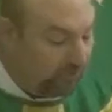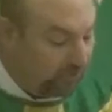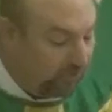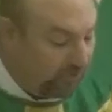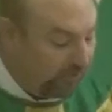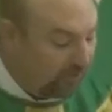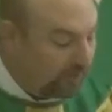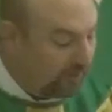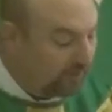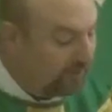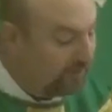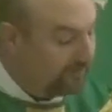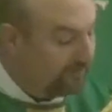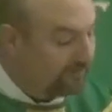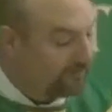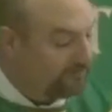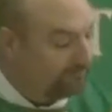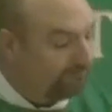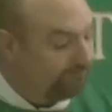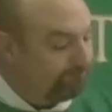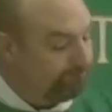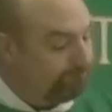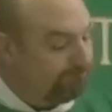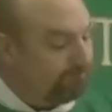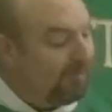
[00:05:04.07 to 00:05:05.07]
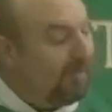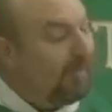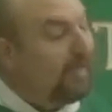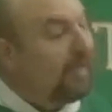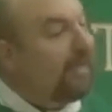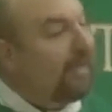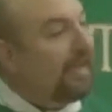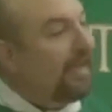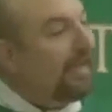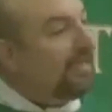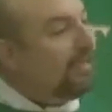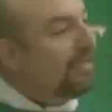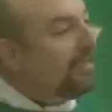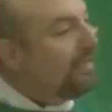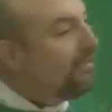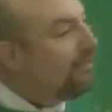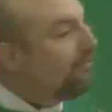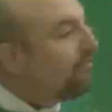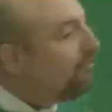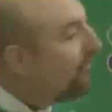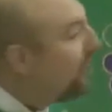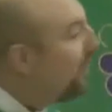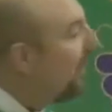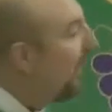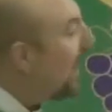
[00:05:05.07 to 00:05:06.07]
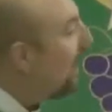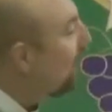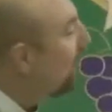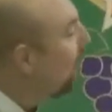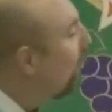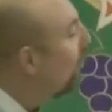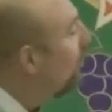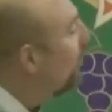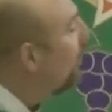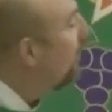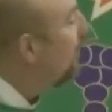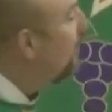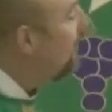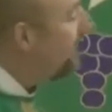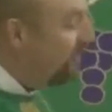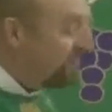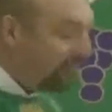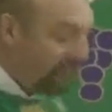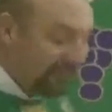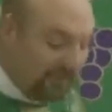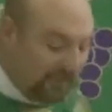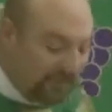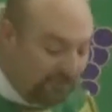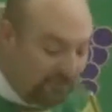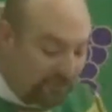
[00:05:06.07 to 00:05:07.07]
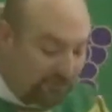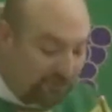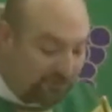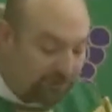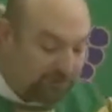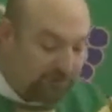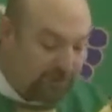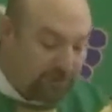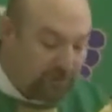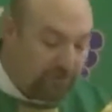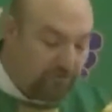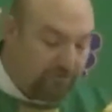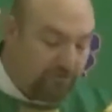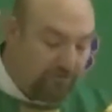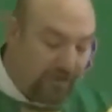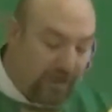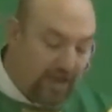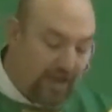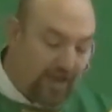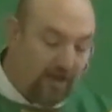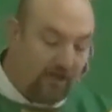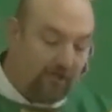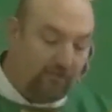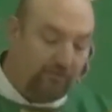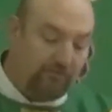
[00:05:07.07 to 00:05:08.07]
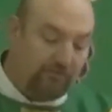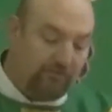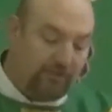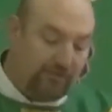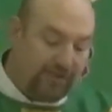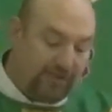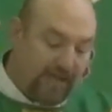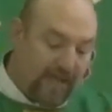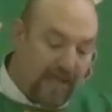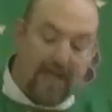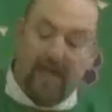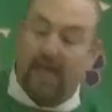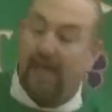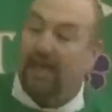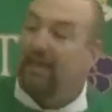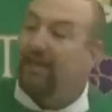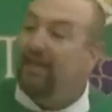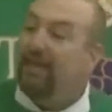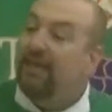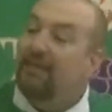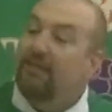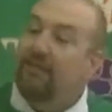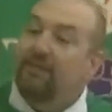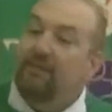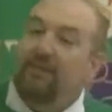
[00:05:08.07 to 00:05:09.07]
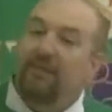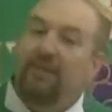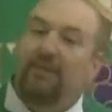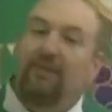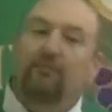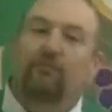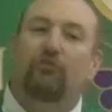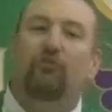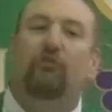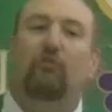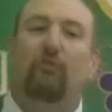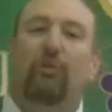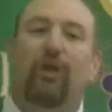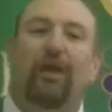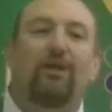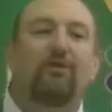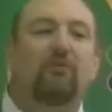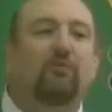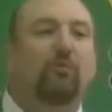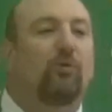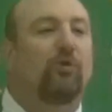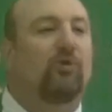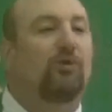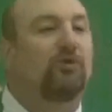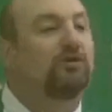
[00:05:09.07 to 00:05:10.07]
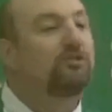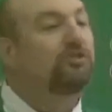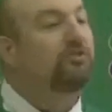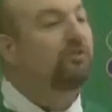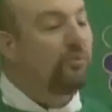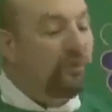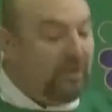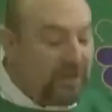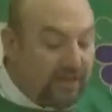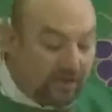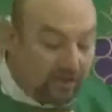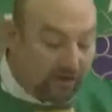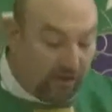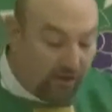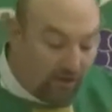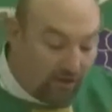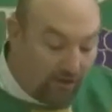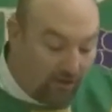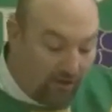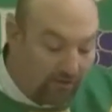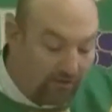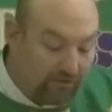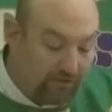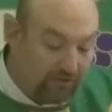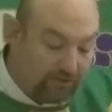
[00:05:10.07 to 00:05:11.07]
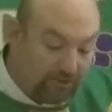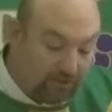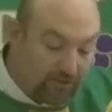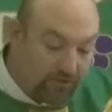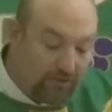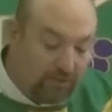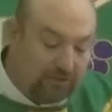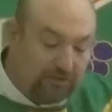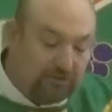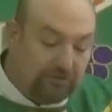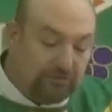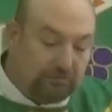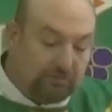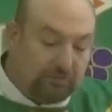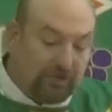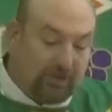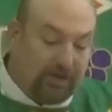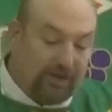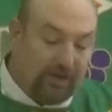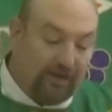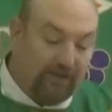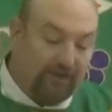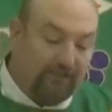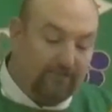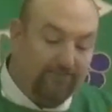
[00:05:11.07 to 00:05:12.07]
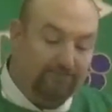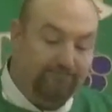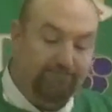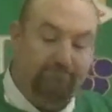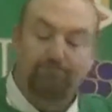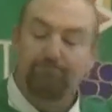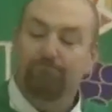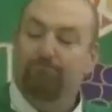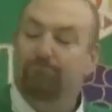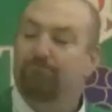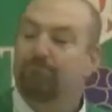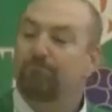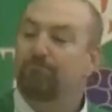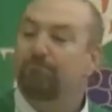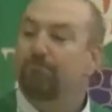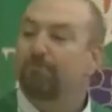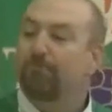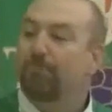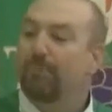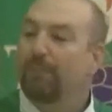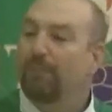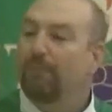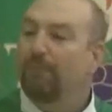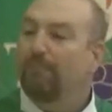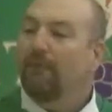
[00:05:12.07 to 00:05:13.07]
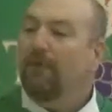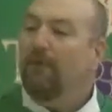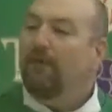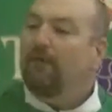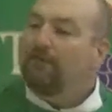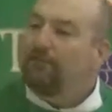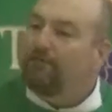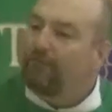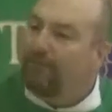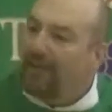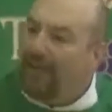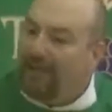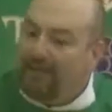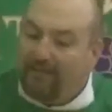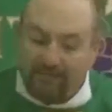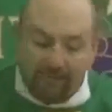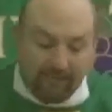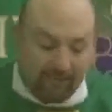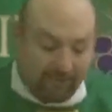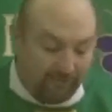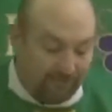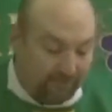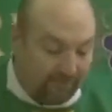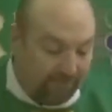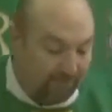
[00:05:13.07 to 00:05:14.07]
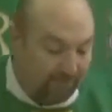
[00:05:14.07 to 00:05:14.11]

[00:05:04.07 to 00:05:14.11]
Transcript: word. And it is that word he delivers to you now, today, in these great words we call the Lord's Prayer. Faith,